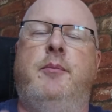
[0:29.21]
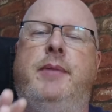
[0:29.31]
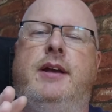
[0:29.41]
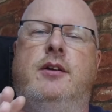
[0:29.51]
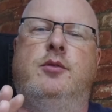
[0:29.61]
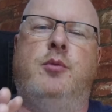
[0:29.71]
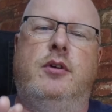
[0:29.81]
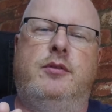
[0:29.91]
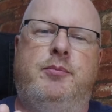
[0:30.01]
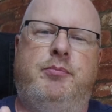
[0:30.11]
because
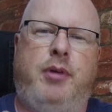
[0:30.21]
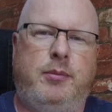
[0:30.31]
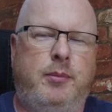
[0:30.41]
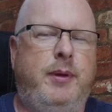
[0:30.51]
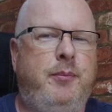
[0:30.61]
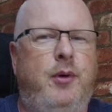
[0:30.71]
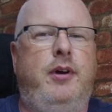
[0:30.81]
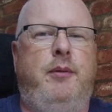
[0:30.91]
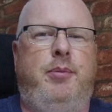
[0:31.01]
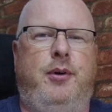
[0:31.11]
what's probably
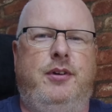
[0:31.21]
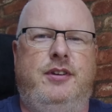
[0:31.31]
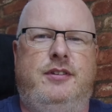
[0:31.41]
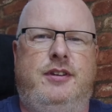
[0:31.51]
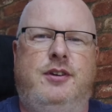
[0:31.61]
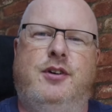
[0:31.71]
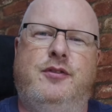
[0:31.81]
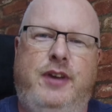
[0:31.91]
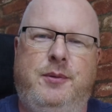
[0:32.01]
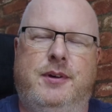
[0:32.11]
more important to your
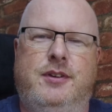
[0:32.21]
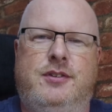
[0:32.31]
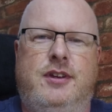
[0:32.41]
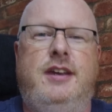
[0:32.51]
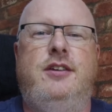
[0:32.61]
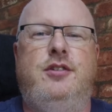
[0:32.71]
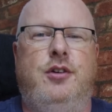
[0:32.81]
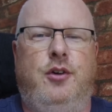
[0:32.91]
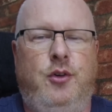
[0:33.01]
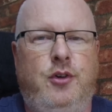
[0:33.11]
viewers is
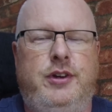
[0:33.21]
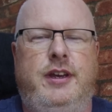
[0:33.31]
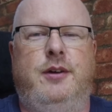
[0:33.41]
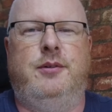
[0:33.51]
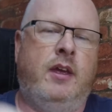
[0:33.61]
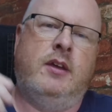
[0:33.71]
your audio.